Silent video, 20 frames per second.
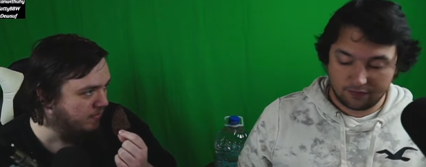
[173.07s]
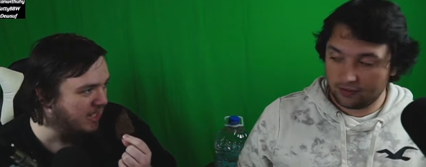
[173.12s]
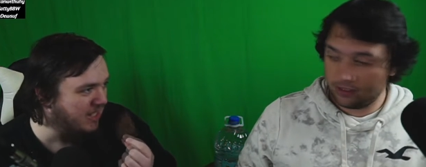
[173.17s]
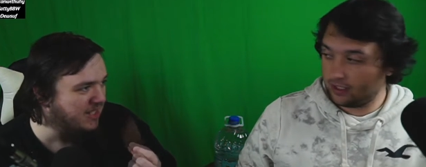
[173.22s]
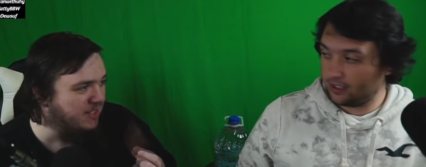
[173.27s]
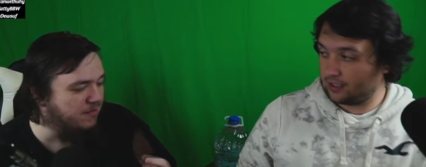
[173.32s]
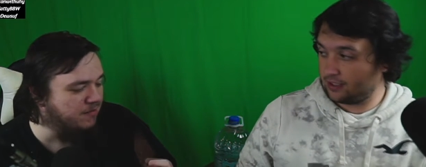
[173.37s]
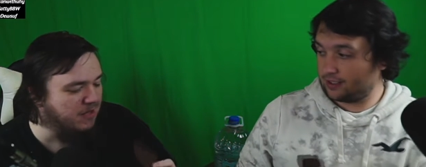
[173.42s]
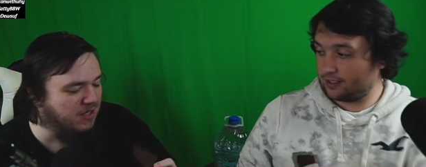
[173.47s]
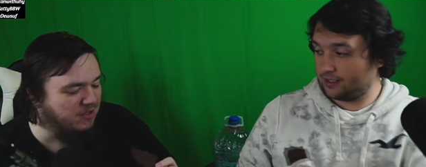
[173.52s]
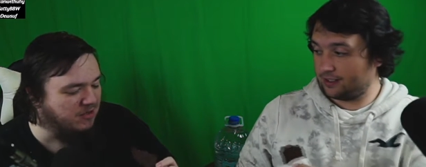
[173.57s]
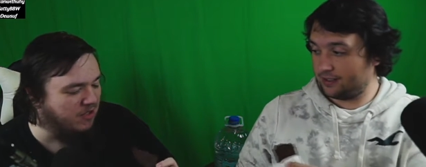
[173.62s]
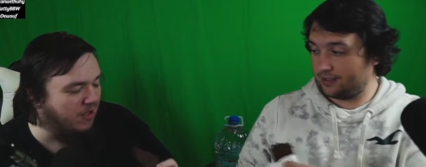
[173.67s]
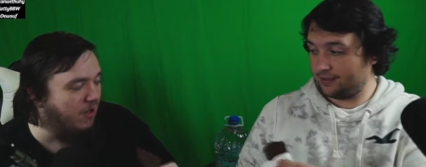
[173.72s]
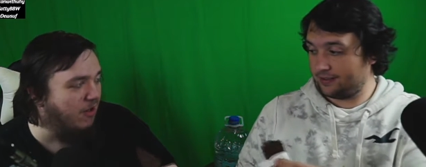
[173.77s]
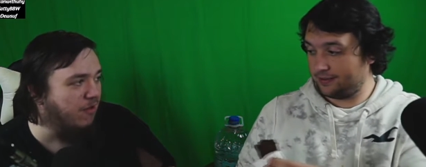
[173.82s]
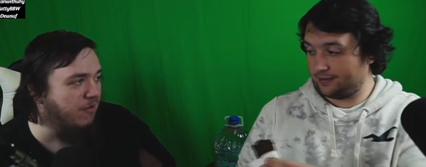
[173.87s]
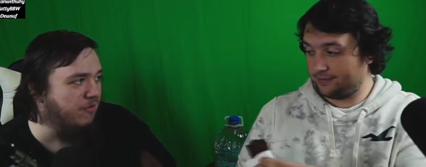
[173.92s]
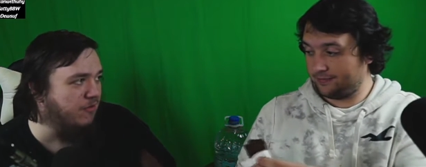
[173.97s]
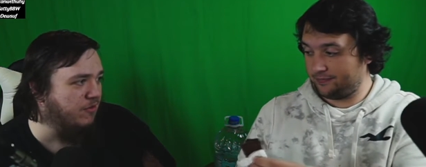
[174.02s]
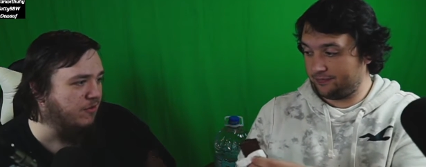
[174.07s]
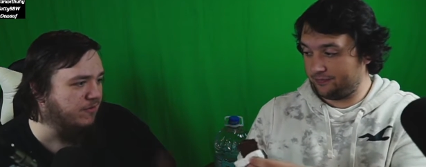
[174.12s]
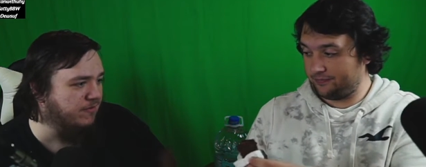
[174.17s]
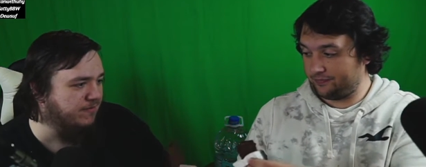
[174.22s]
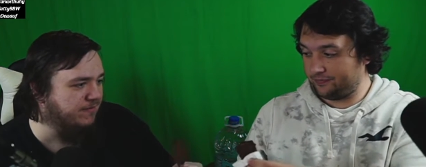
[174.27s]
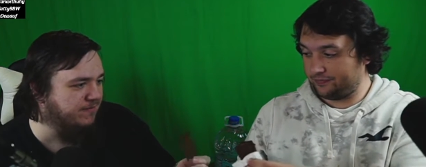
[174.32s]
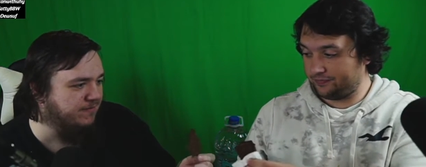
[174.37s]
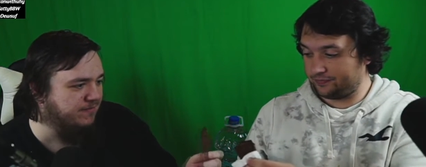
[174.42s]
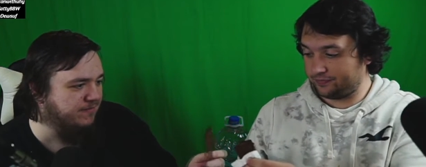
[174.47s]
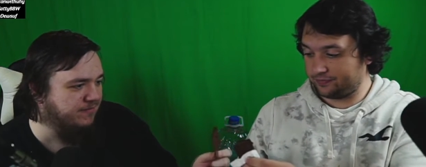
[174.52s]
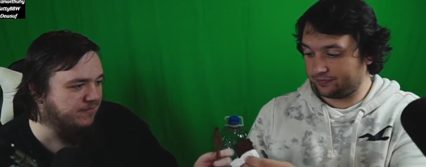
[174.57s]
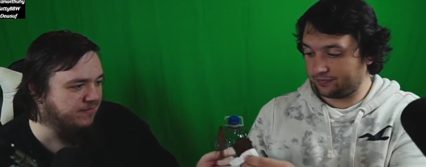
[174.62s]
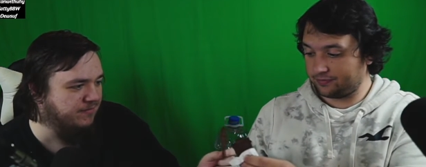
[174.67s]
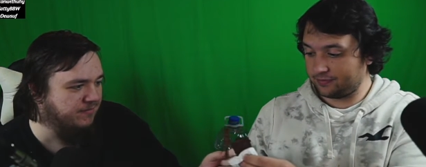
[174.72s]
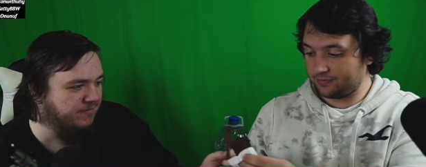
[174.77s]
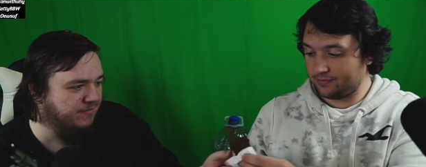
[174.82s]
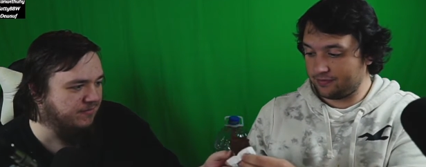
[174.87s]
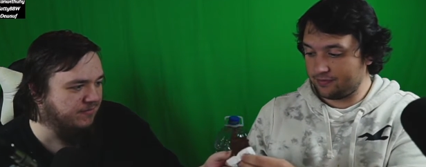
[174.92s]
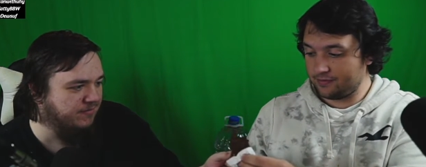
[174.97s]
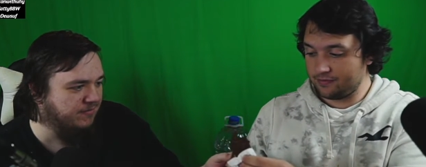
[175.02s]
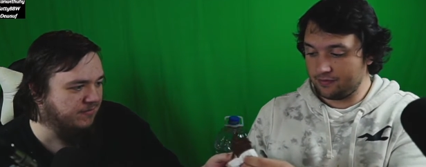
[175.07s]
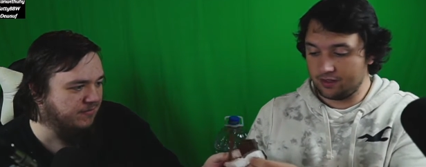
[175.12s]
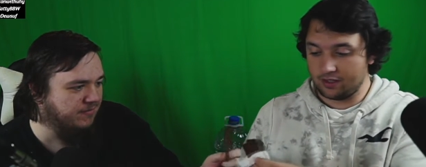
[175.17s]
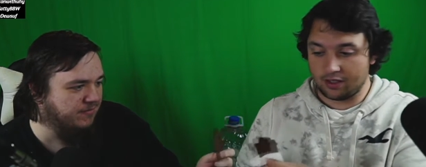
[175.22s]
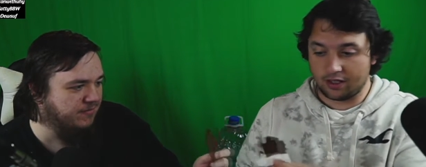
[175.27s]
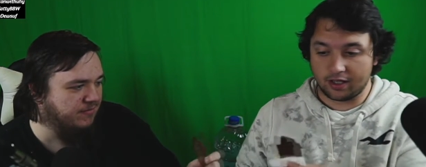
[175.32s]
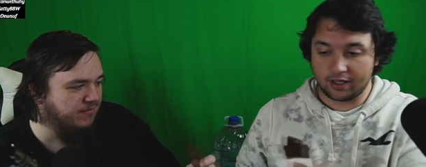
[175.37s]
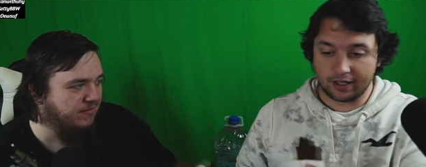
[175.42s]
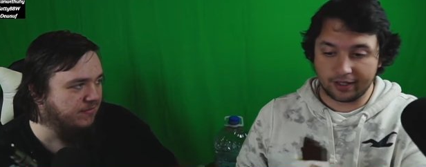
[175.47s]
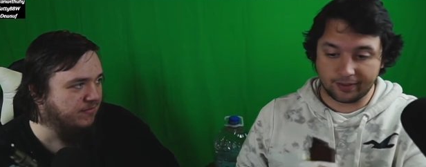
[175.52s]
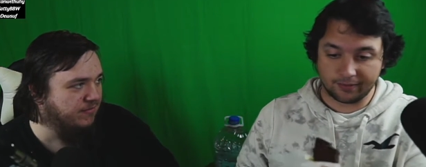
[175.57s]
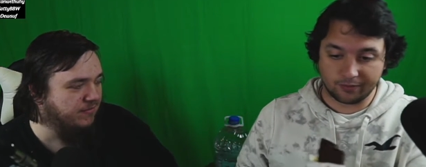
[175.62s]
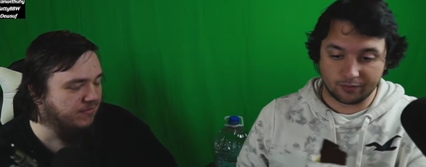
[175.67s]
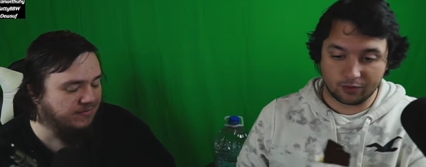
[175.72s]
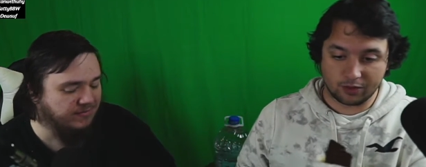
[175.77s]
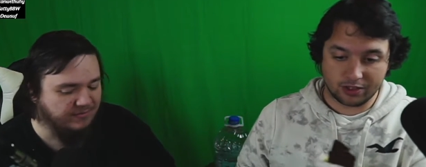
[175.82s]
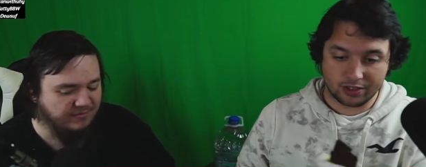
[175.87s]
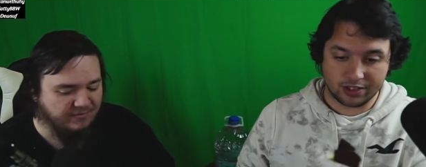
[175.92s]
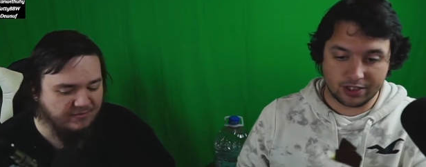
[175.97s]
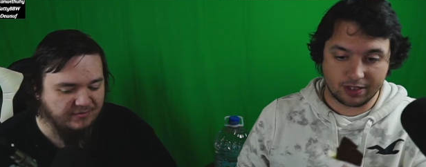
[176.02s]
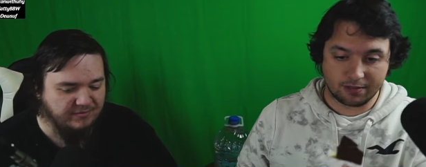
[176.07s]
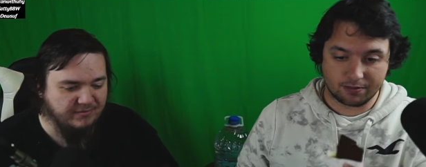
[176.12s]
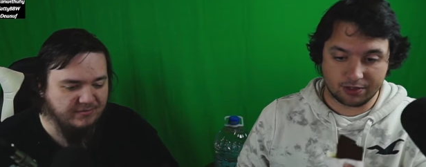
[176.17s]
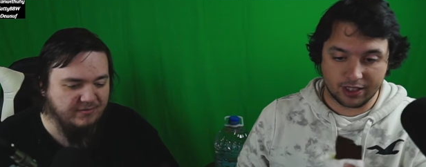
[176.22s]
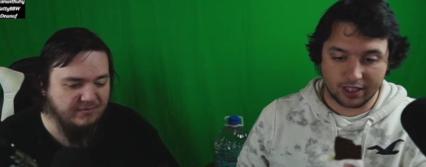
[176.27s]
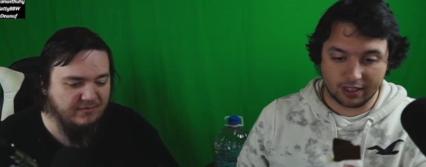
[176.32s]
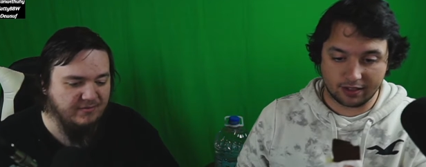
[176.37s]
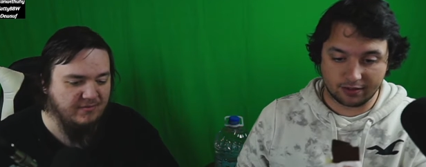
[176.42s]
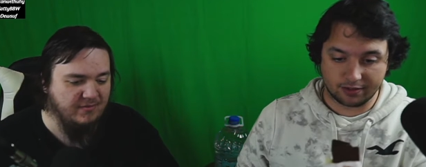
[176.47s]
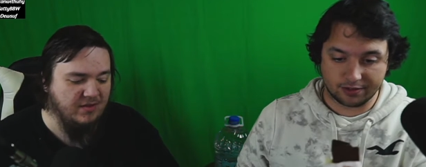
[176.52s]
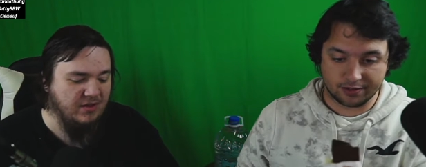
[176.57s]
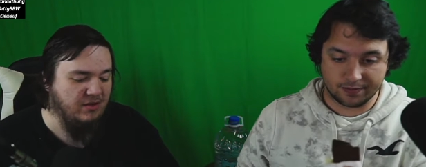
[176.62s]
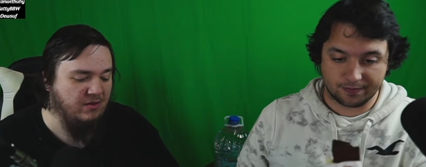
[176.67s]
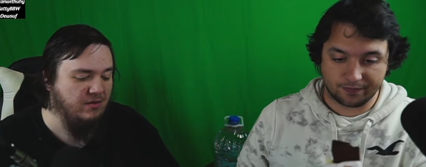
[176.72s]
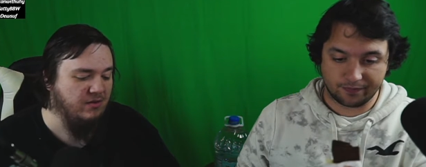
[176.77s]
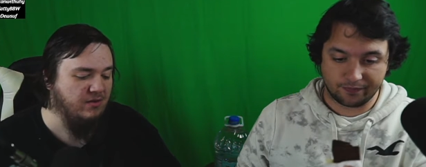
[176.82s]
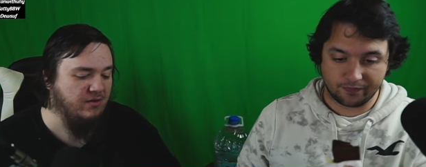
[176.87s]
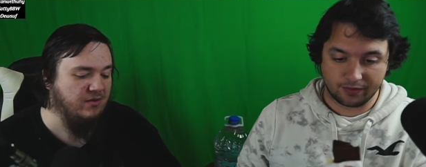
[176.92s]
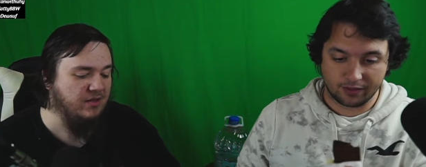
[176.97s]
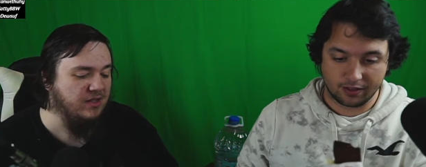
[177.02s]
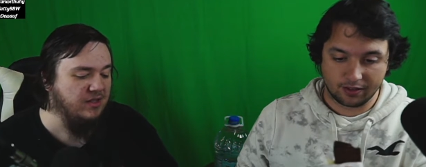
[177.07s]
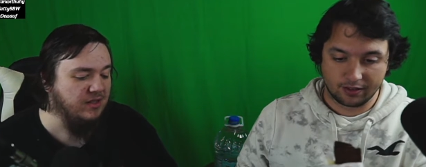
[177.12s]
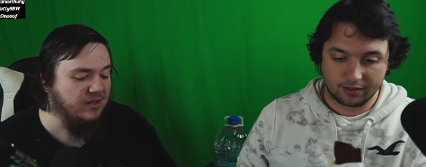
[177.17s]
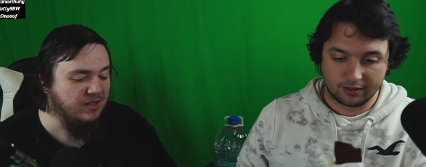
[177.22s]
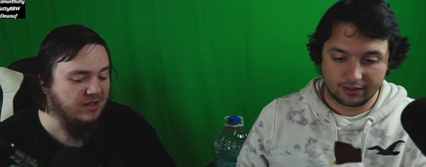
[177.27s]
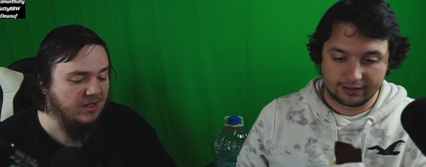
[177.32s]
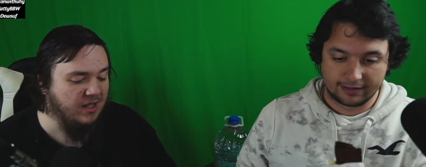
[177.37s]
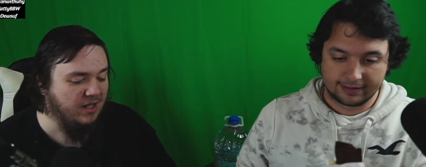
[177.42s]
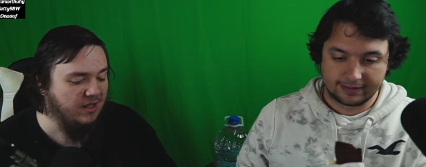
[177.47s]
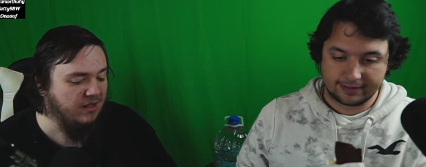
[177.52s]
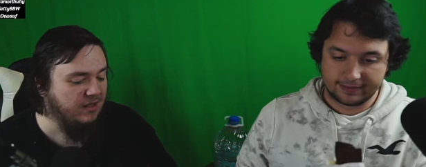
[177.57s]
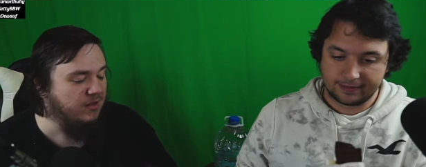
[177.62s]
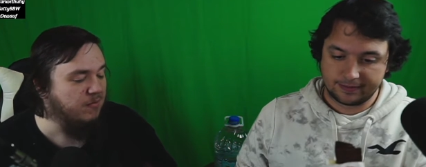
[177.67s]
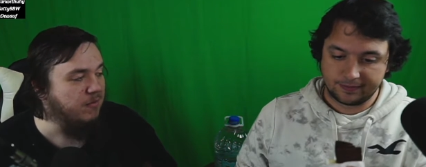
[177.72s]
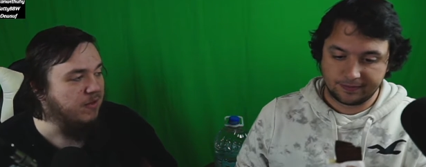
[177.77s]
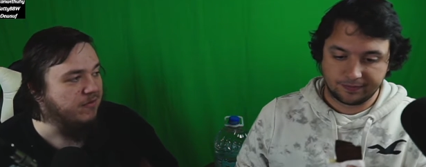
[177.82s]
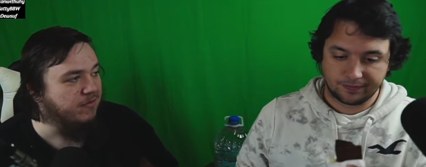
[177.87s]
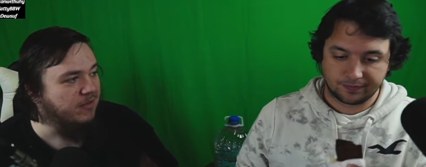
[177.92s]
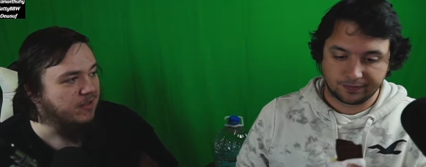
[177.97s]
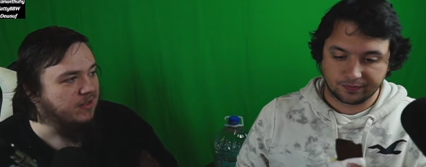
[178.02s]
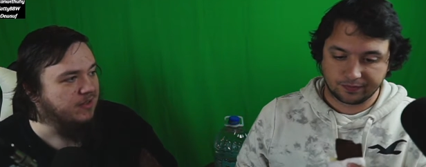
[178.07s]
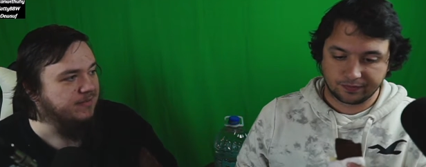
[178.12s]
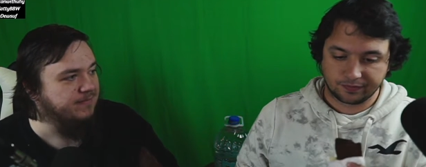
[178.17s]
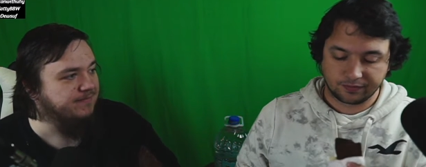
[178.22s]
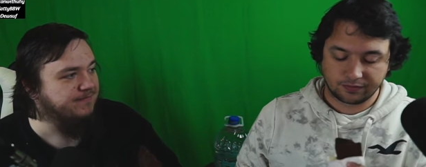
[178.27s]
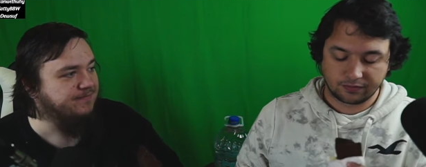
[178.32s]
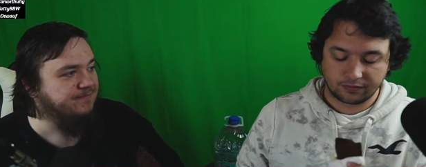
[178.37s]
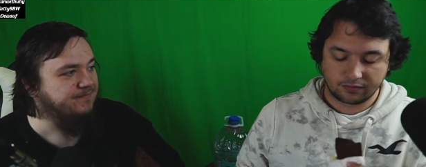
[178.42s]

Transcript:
Speaker 1: It smells awful.
Speaker 2: All right, one chip challenge.
Speaker 1: This is not going to be fun.